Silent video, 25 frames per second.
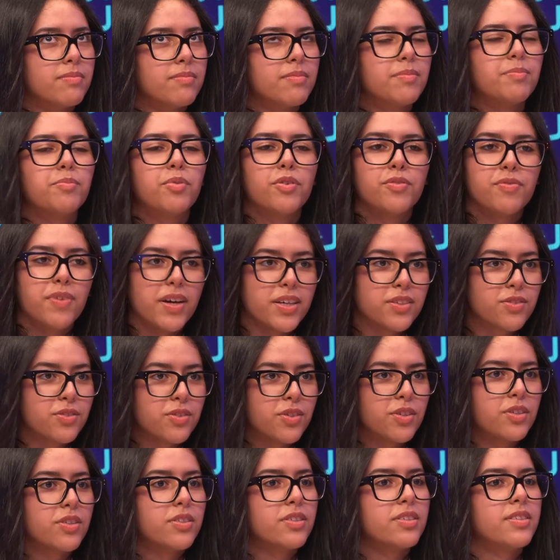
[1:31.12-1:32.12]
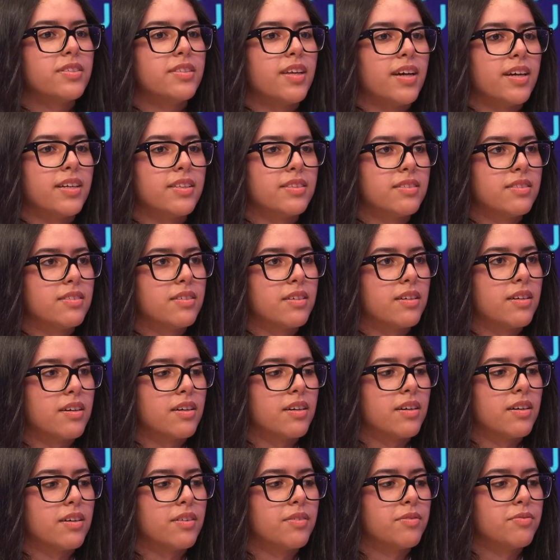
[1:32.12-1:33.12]
professors
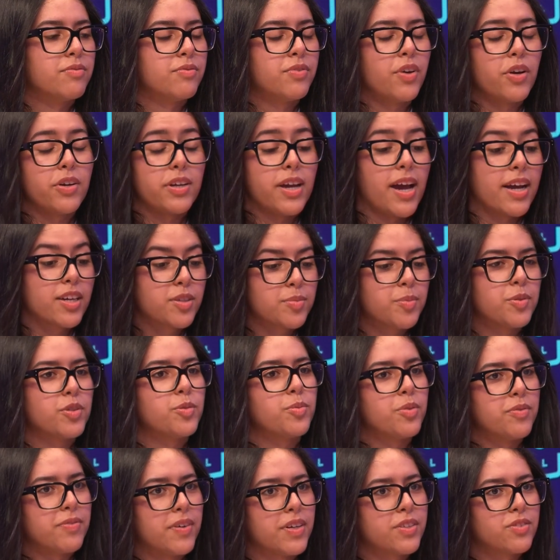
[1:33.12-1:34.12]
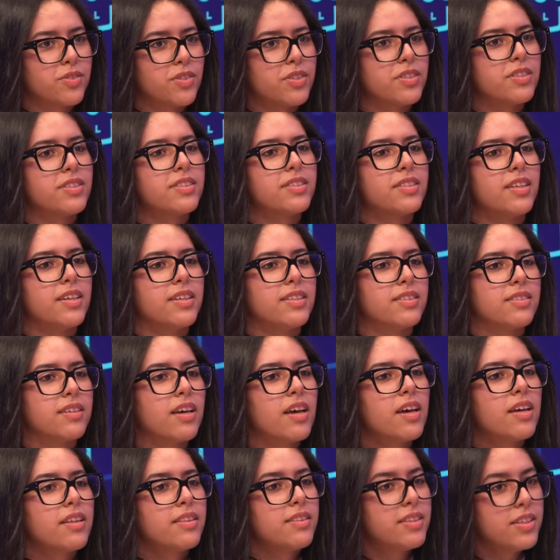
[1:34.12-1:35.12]
very expert professors that
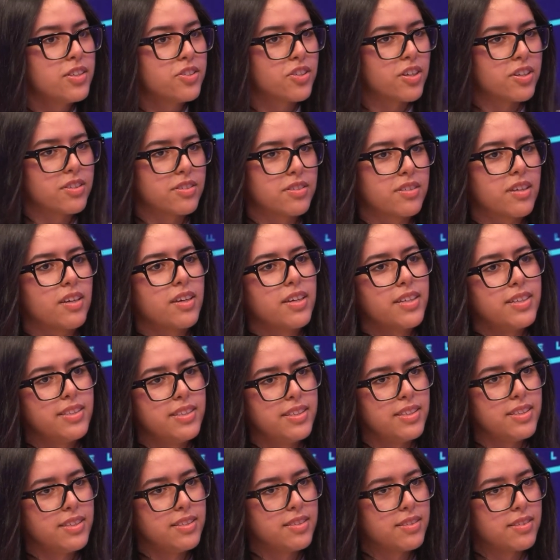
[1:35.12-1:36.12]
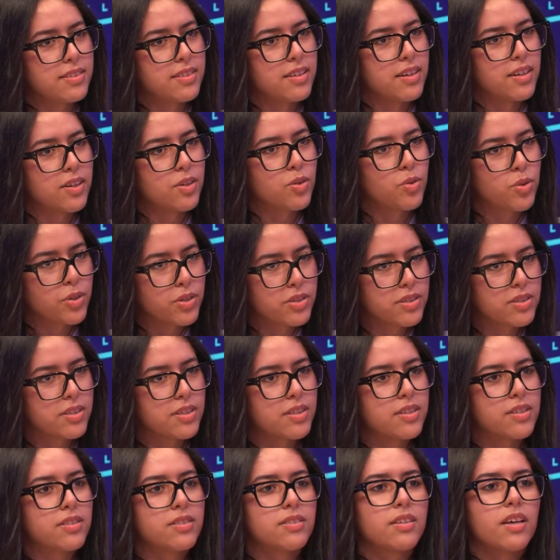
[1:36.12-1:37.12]
teach us these
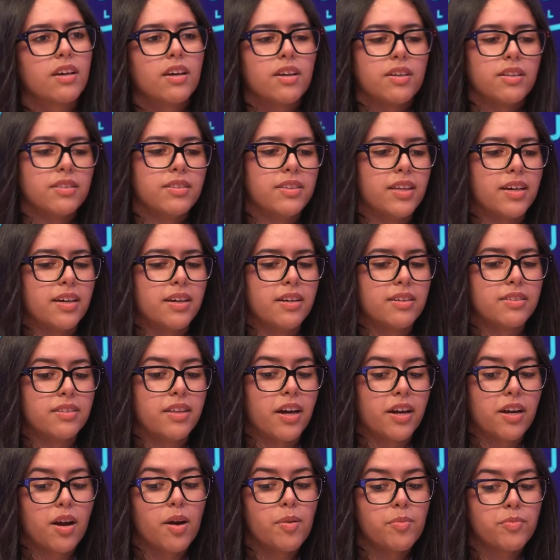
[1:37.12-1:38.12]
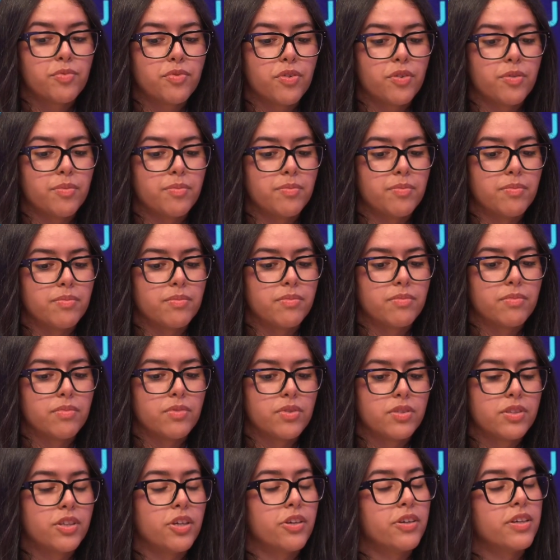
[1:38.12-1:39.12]
courses that come from
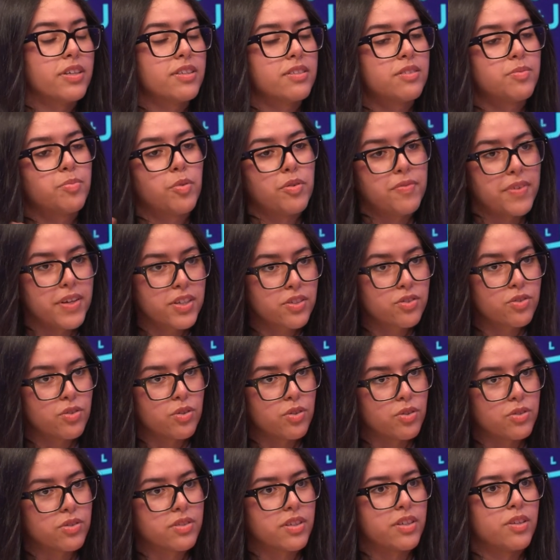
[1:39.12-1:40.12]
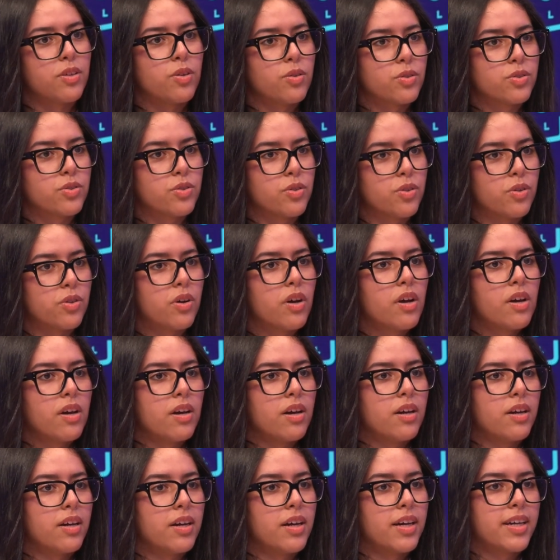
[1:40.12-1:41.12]
various professionals, and also
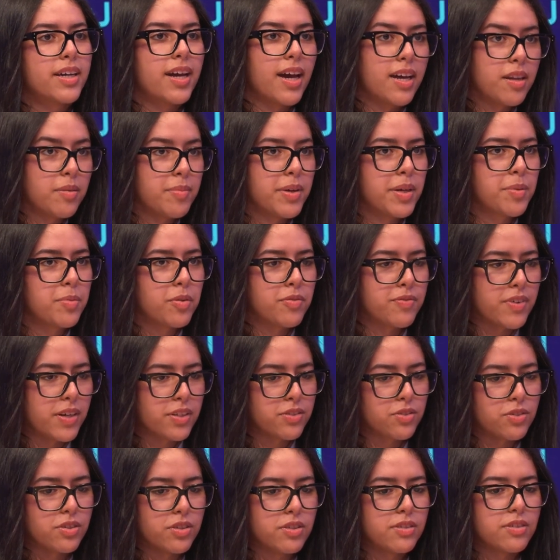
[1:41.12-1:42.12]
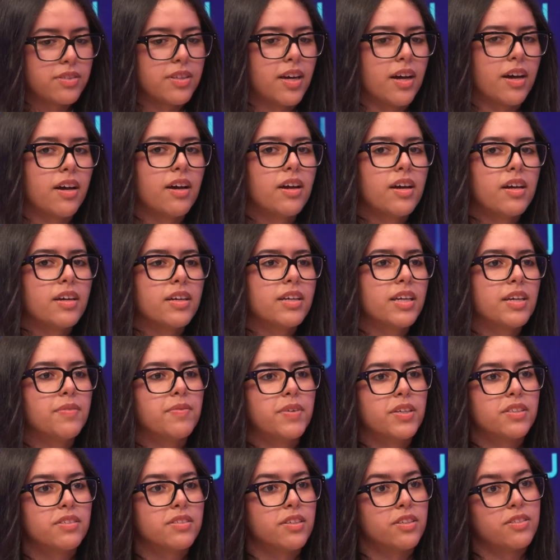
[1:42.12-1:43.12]
academic professors that give
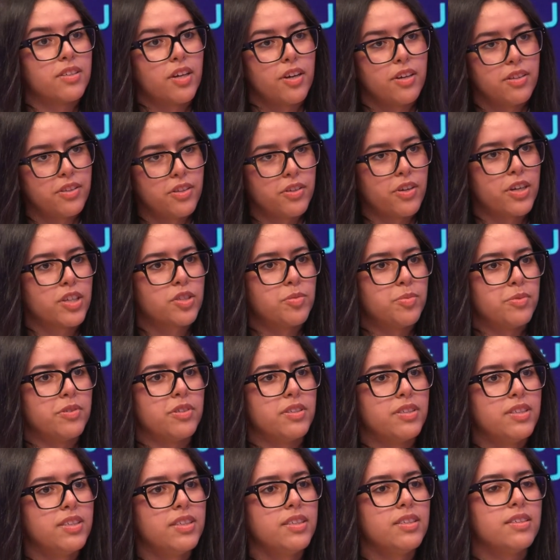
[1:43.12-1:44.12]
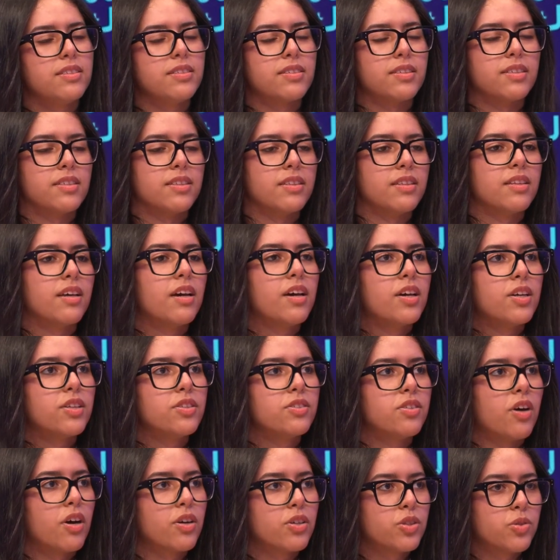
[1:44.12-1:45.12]
us their expertise and
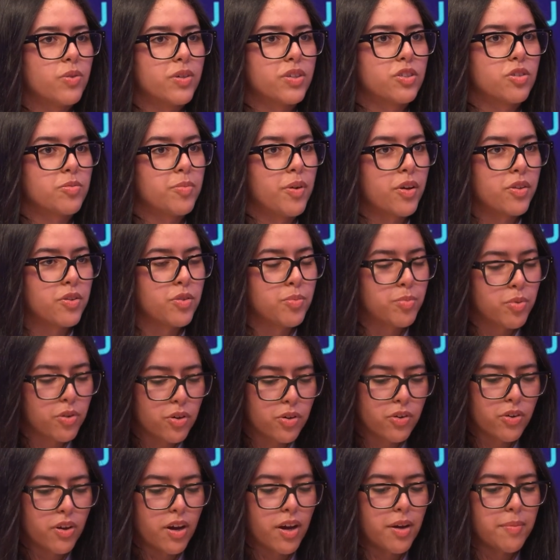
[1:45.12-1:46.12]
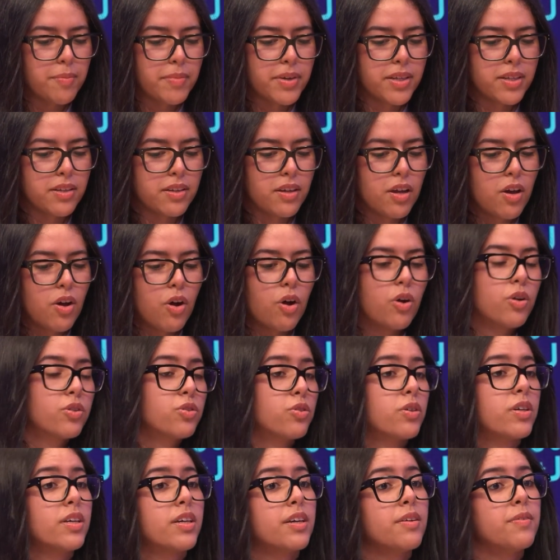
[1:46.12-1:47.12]
talk to us about the program, and
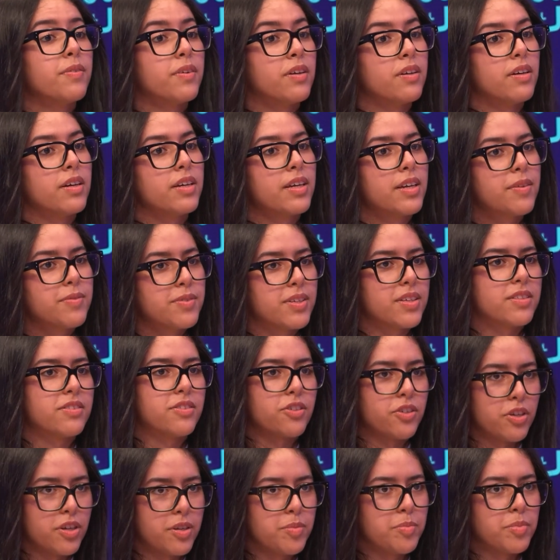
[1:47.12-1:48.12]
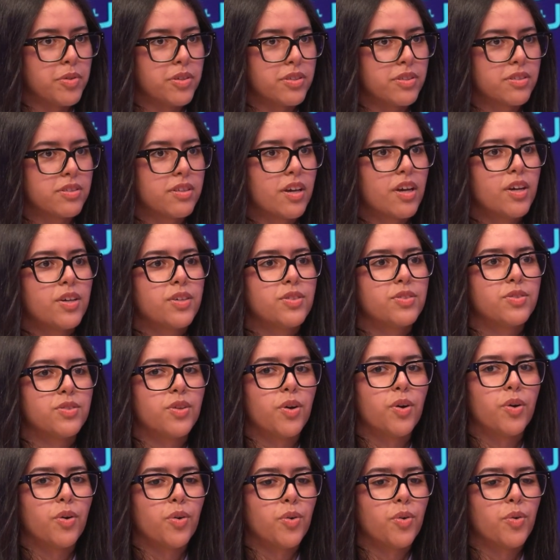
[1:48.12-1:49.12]
also gives us their inputs.
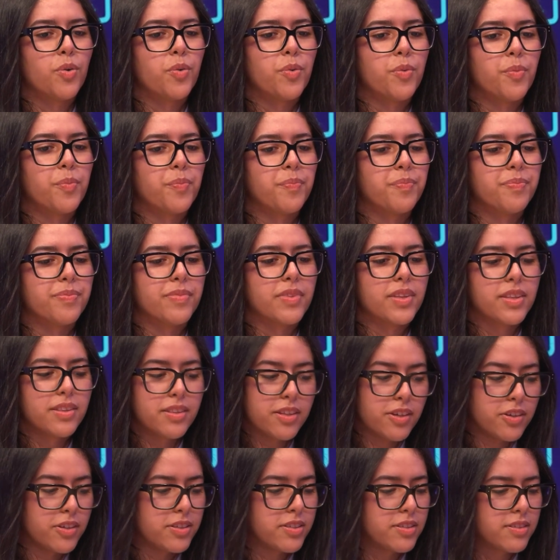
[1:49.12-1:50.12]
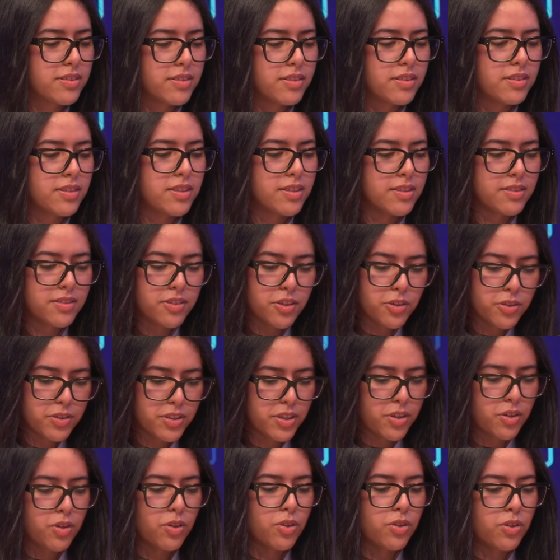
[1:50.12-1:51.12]
So there's this
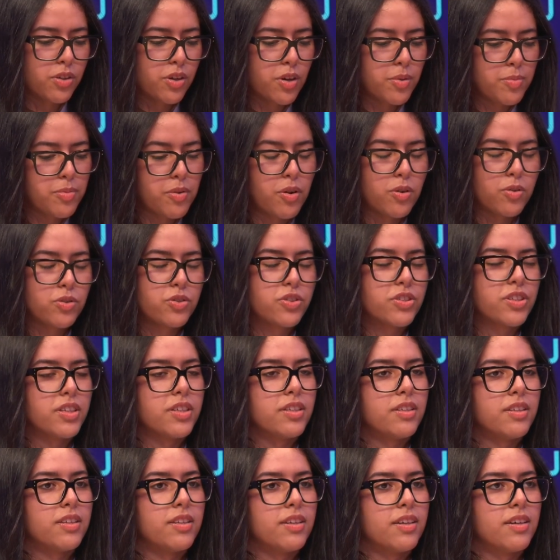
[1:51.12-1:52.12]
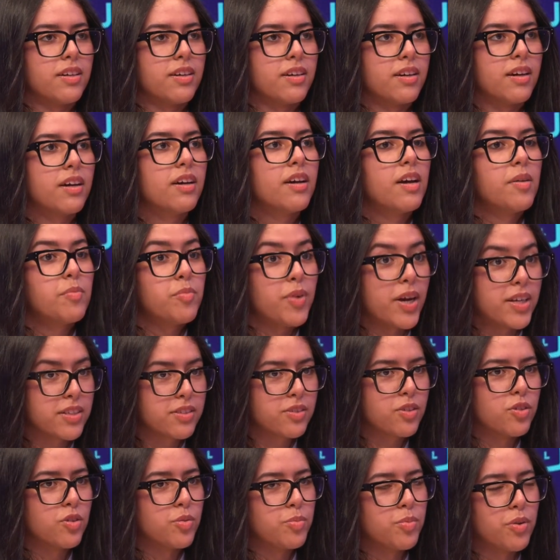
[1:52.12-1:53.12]
theoretical approach and
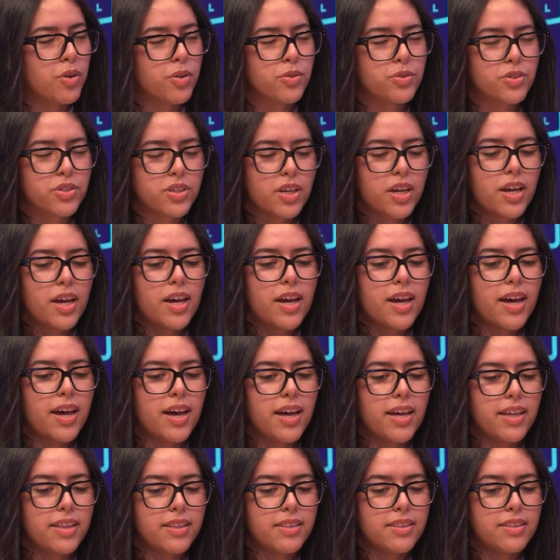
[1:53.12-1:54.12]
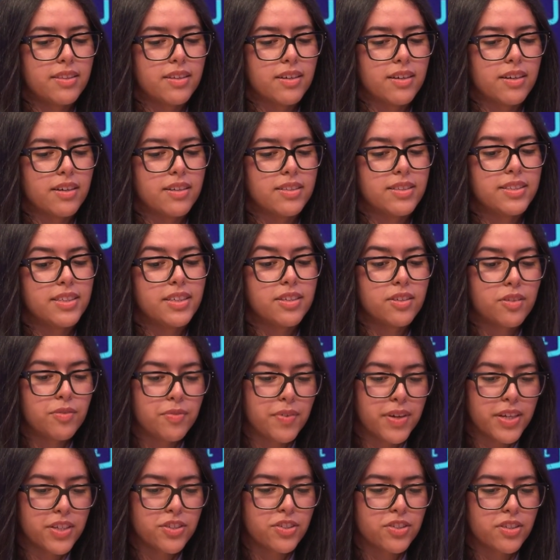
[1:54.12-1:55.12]
practical approach, and the
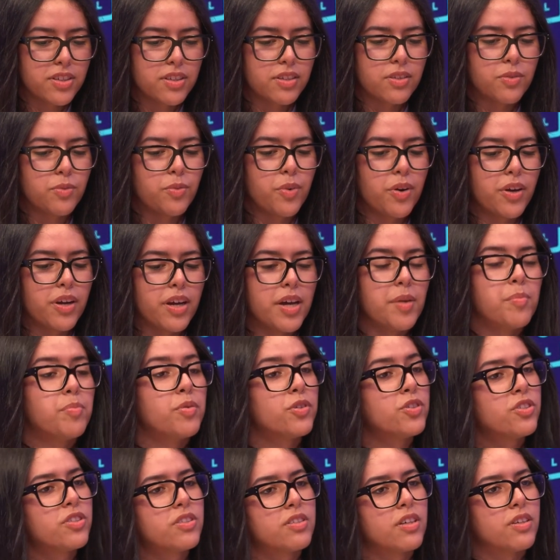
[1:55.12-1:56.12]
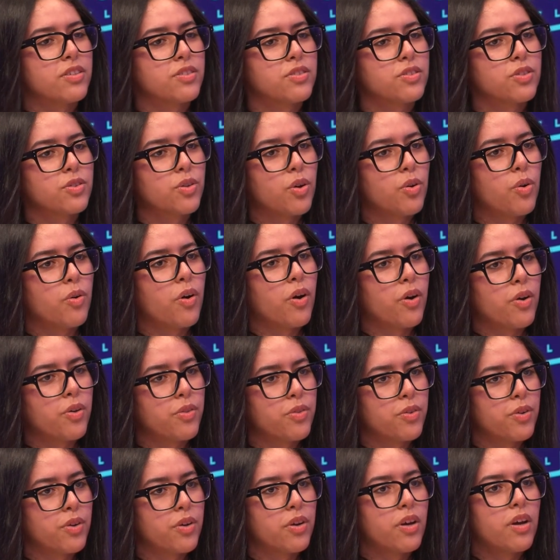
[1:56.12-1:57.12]
innovation, where it pushes us to go
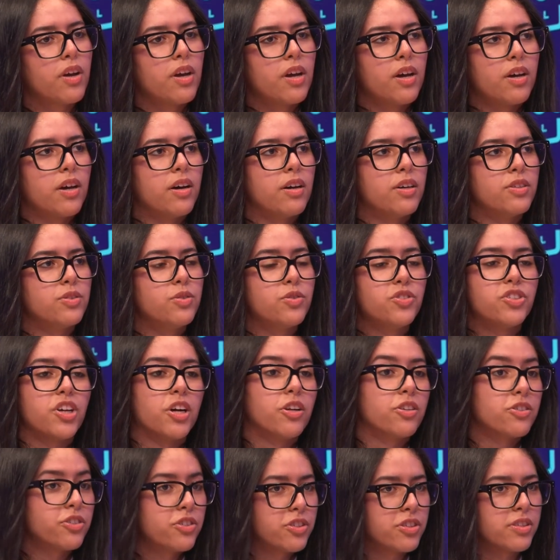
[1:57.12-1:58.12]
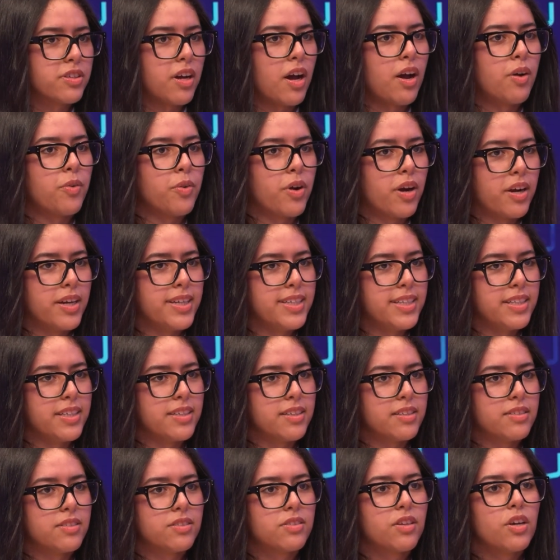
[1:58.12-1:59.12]
harder, to challenge our
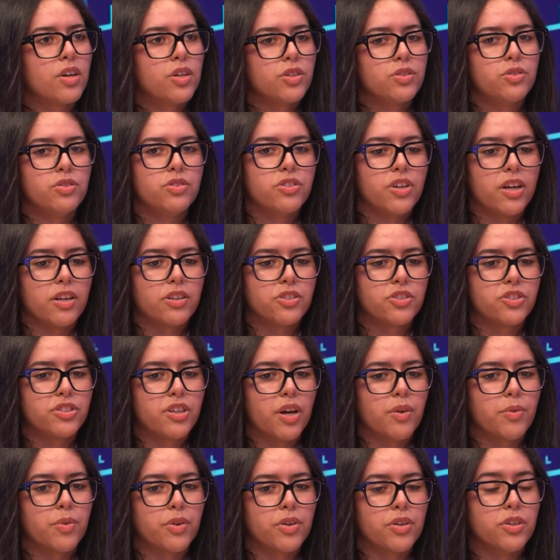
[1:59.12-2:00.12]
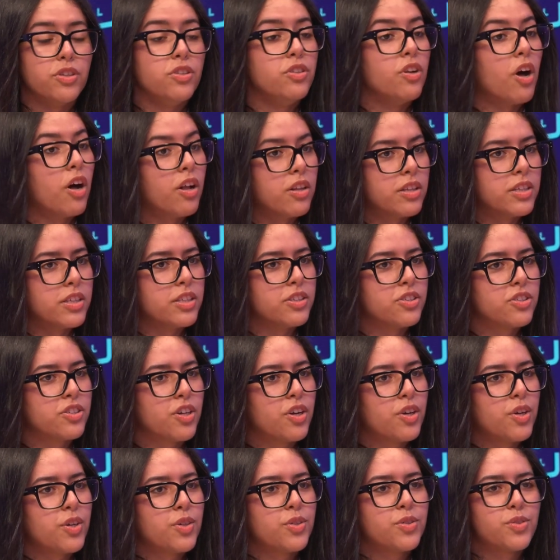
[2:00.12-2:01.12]
ideas, to challenge our knowledge.
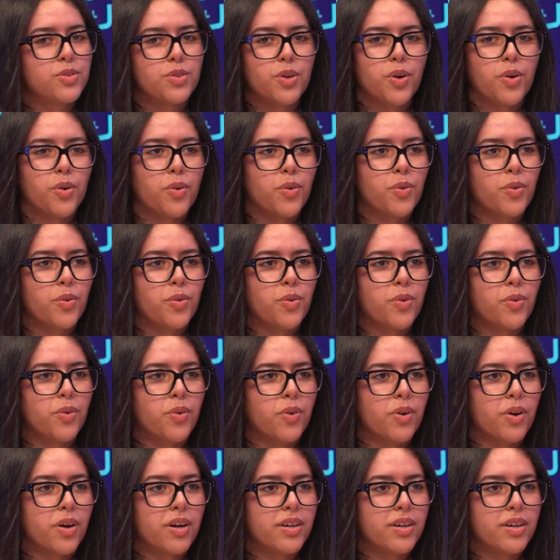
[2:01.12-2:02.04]
So